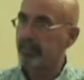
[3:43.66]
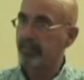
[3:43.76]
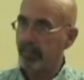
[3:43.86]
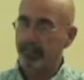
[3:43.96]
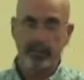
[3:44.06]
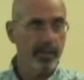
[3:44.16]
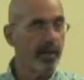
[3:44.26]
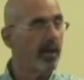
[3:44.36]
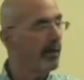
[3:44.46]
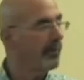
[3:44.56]
the, the,
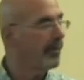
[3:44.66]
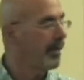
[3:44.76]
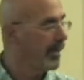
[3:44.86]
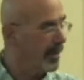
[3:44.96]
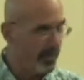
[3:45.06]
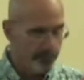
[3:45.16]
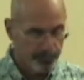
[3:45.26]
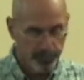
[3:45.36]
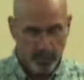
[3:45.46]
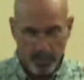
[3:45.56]
uh, the um,
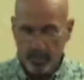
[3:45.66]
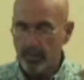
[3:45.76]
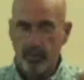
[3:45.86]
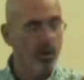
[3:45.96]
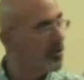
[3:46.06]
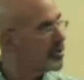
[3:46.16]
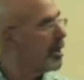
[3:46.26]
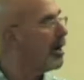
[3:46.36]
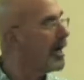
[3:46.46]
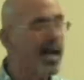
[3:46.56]
Coast
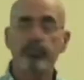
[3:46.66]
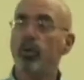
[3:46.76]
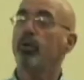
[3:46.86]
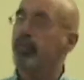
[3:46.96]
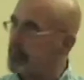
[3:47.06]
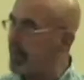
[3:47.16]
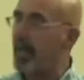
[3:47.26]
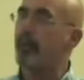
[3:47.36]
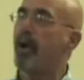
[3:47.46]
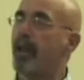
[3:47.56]
Guard Admiral has been
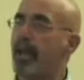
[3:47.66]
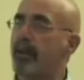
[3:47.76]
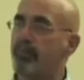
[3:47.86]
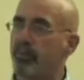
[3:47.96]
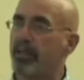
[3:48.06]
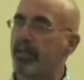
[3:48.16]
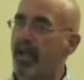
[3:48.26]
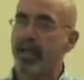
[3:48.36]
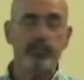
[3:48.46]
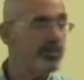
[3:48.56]
at my lab three
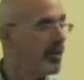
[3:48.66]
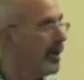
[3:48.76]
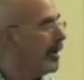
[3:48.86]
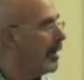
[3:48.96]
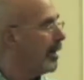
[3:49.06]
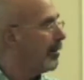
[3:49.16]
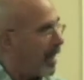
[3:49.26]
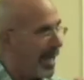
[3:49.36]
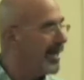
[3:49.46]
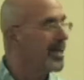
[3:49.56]
times. Uh,
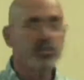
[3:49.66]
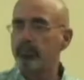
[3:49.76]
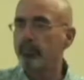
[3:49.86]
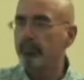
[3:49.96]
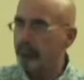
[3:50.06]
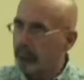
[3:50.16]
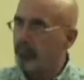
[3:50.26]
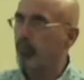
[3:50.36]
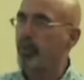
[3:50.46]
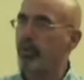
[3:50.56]
I guess
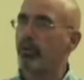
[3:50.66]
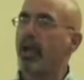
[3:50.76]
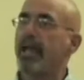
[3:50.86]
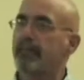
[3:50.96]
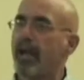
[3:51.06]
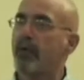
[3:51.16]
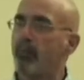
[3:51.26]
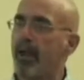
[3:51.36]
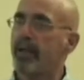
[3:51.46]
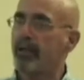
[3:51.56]
when you're at that
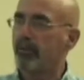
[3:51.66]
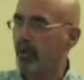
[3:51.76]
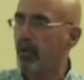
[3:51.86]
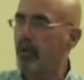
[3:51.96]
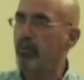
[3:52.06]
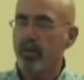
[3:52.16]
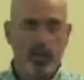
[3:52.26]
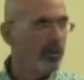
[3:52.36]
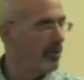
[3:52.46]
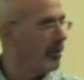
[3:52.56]
rank, you know,
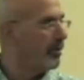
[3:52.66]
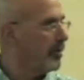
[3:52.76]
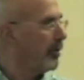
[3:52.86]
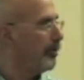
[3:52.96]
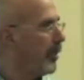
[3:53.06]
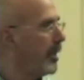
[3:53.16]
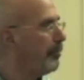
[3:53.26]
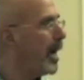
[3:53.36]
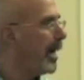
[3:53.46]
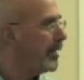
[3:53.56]
you're, you're pretty
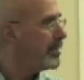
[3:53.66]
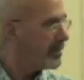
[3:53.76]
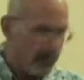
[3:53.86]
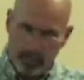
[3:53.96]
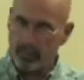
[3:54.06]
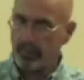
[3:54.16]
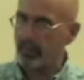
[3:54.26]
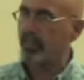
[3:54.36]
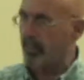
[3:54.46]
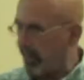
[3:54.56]
pious, and
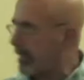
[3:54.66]
he